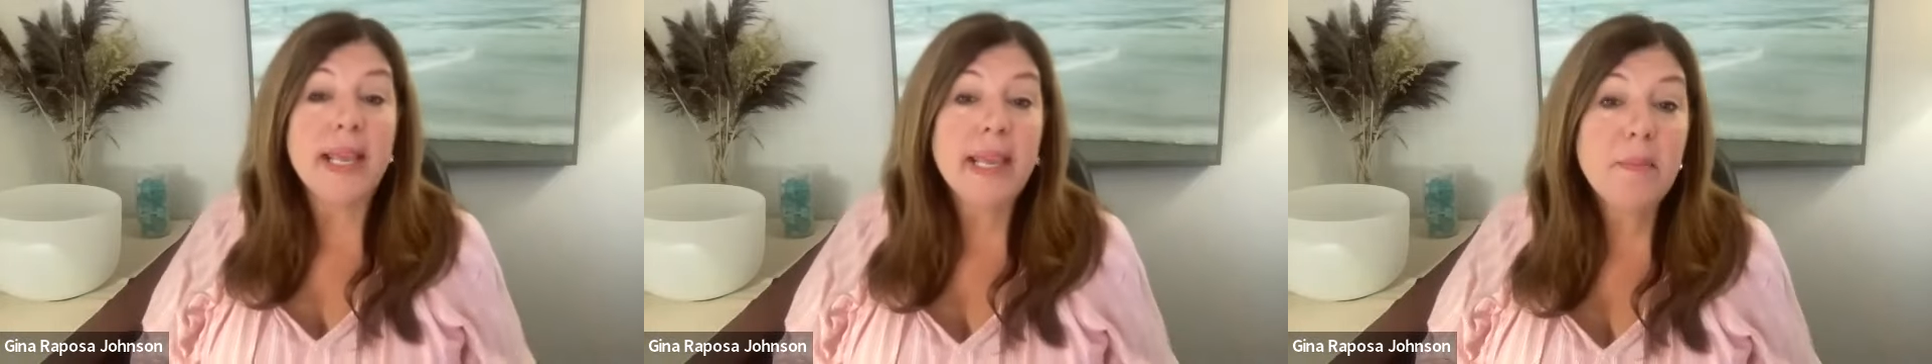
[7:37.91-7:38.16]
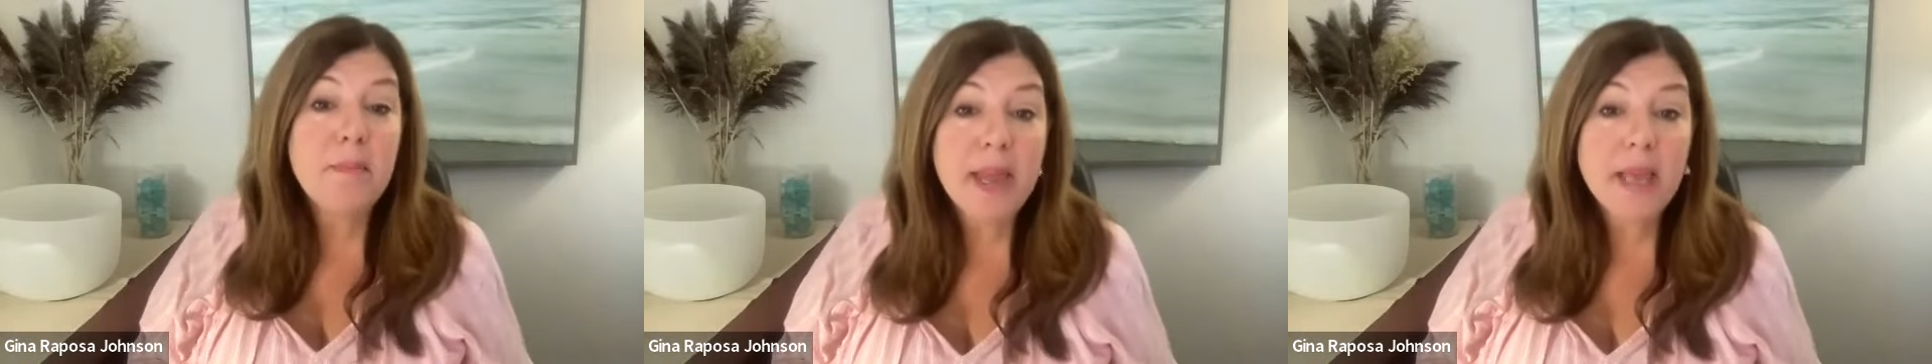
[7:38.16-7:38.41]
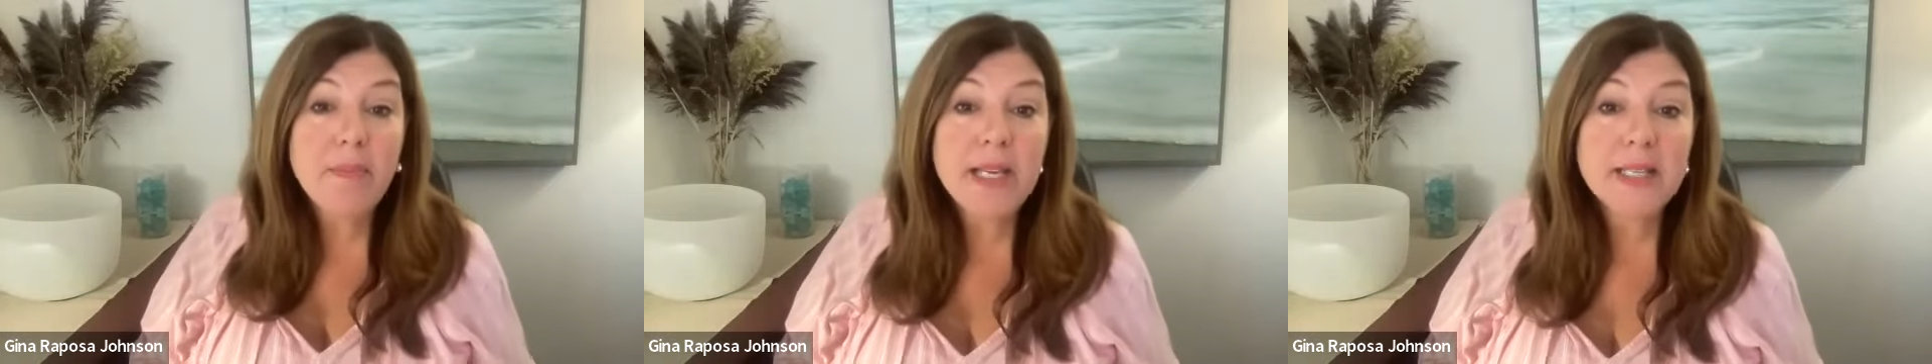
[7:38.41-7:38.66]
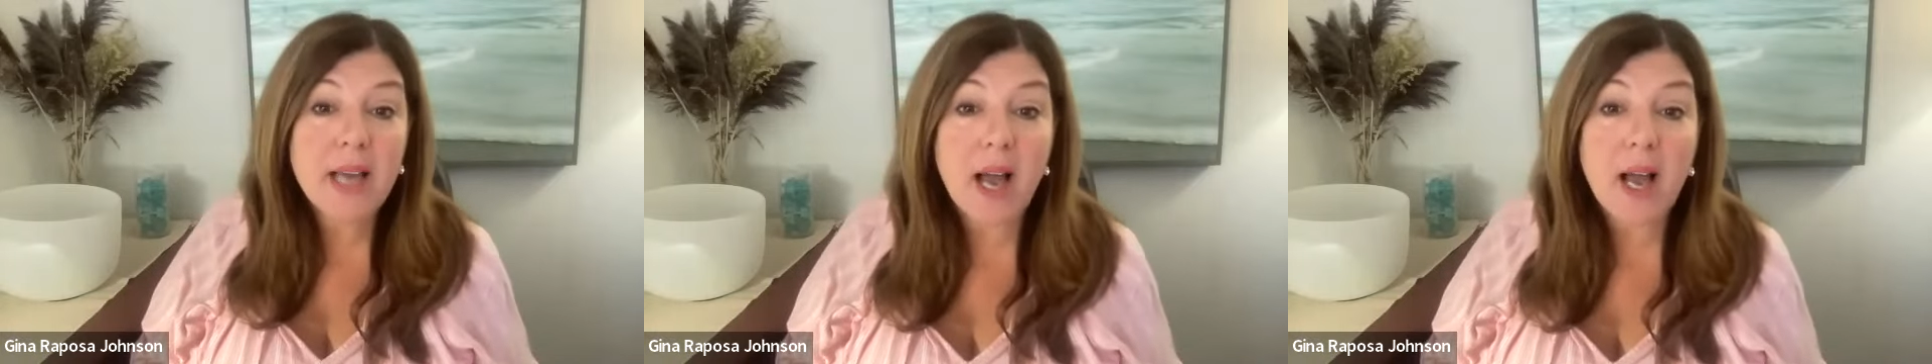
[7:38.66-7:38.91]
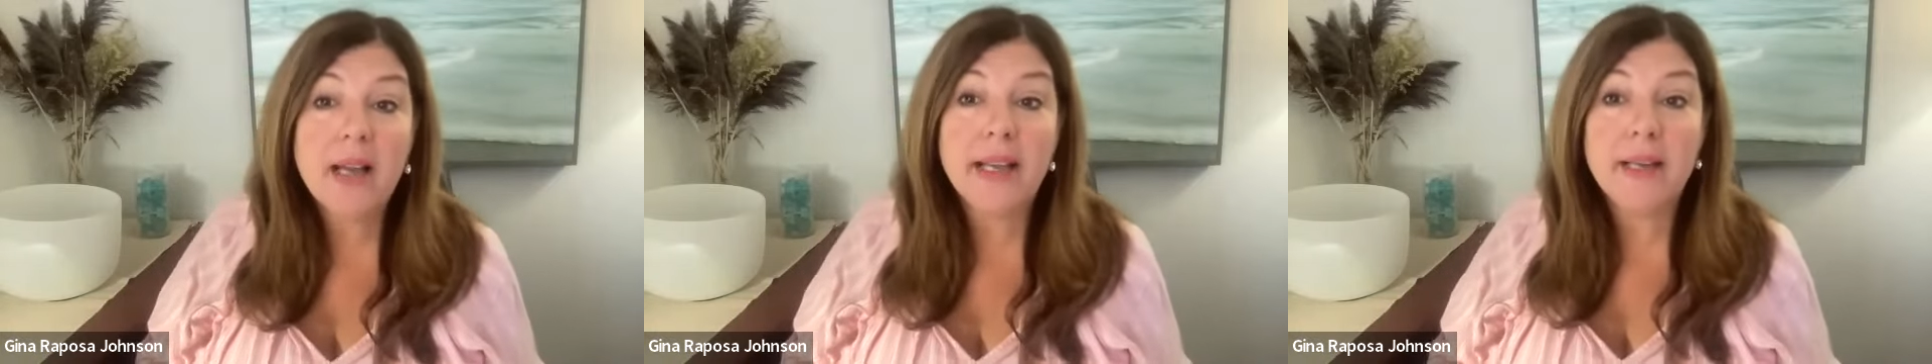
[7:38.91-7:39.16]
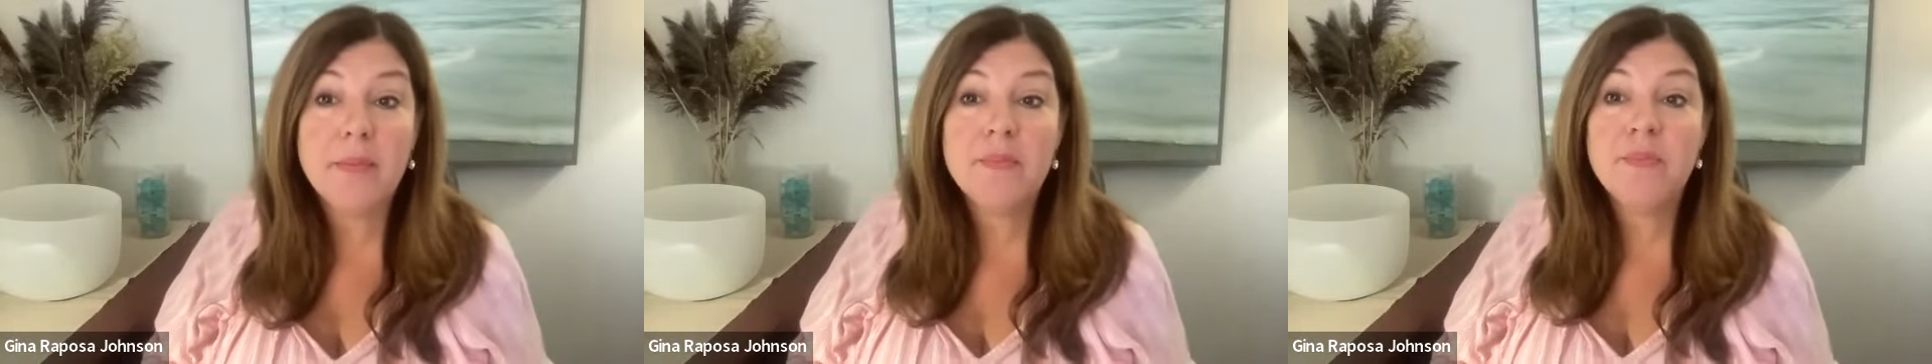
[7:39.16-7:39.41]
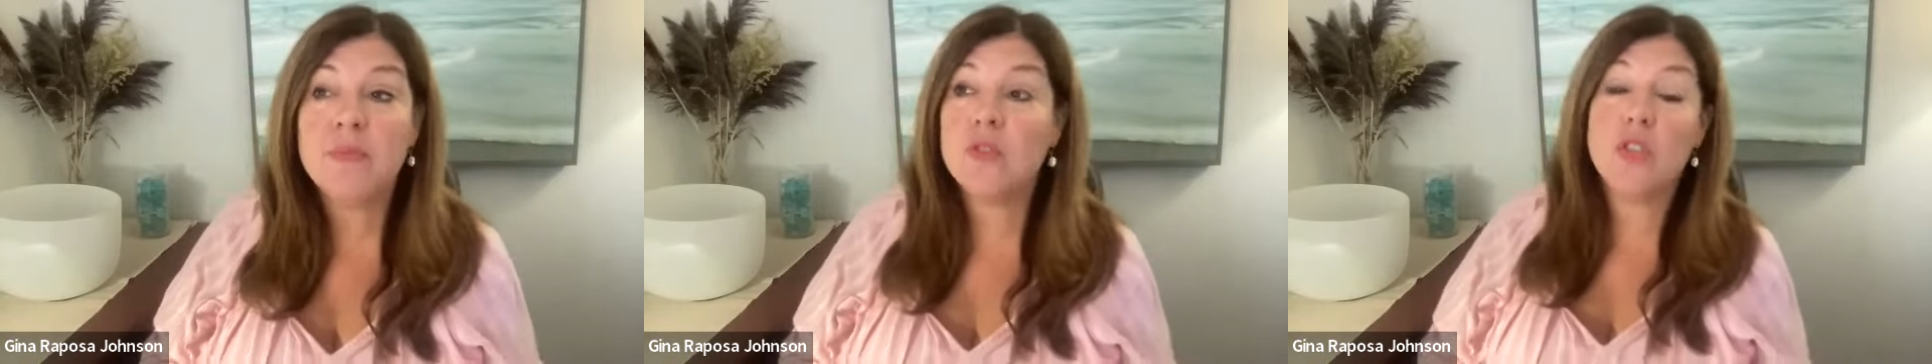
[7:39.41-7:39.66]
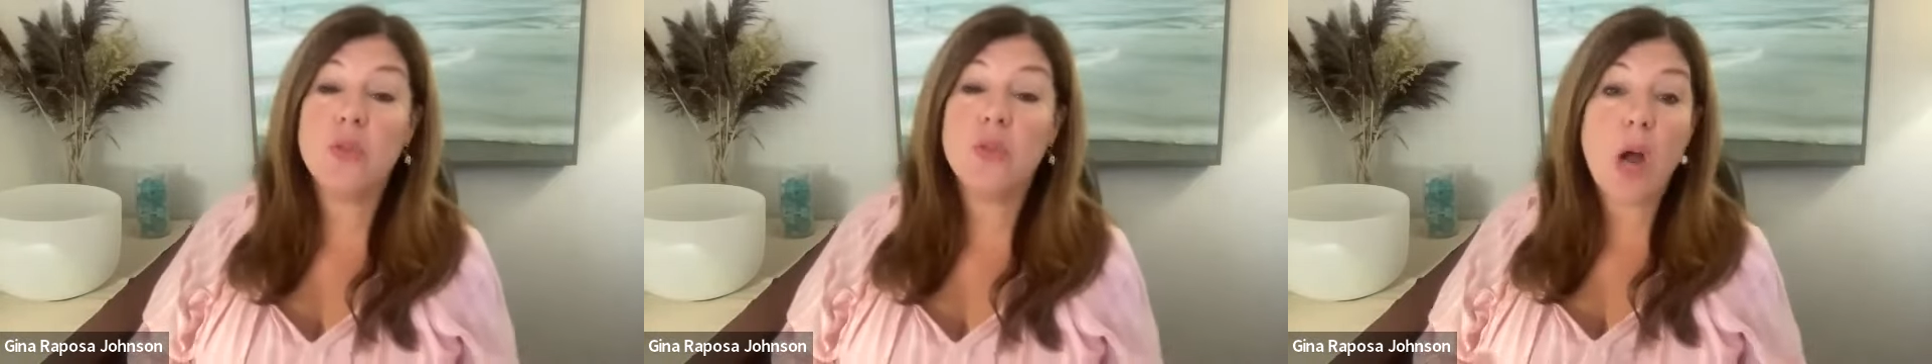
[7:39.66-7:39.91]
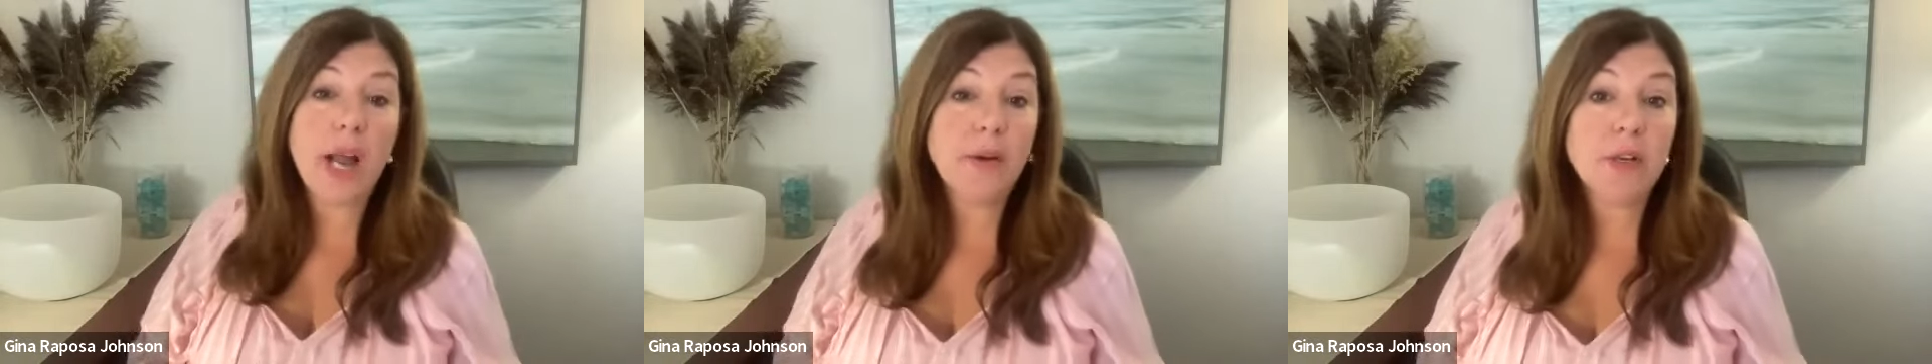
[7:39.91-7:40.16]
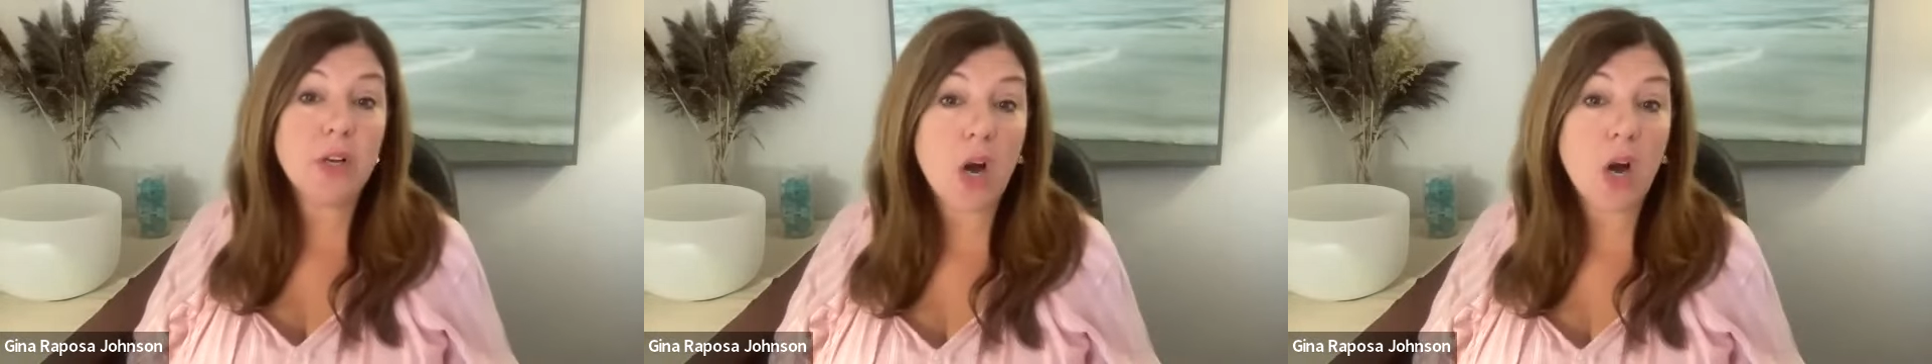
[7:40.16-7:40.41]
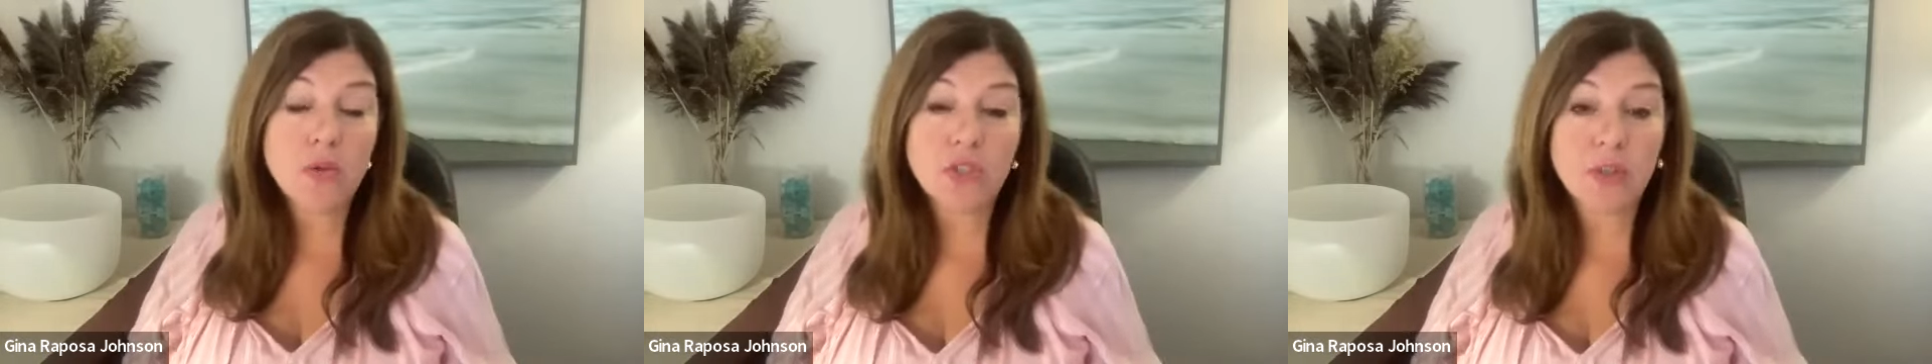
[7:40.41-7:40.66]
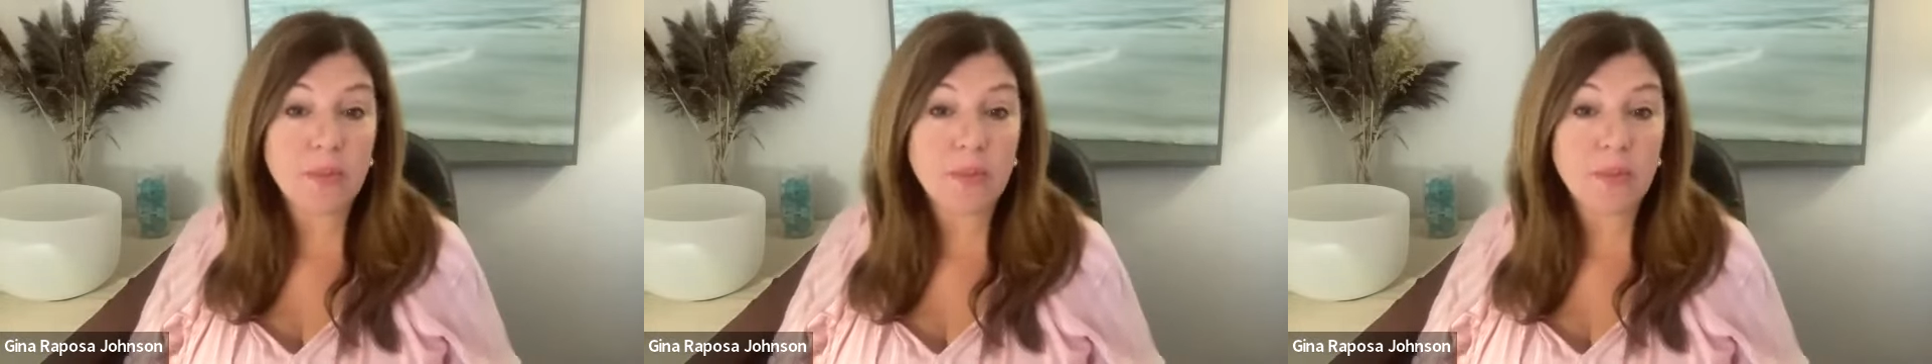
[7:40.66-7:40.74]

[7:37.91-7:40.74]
it may be time to hire a coach.